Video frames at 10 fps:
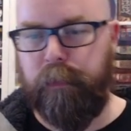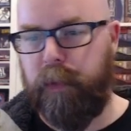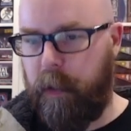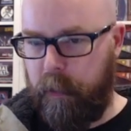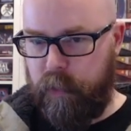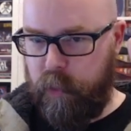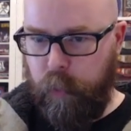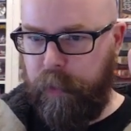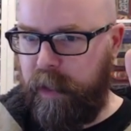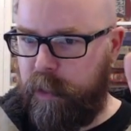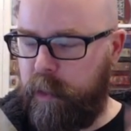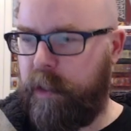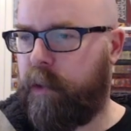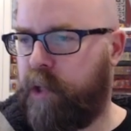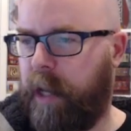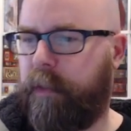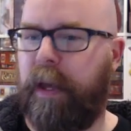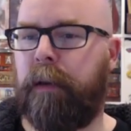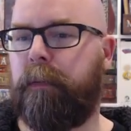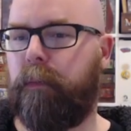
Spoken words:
There's two things you need to check then,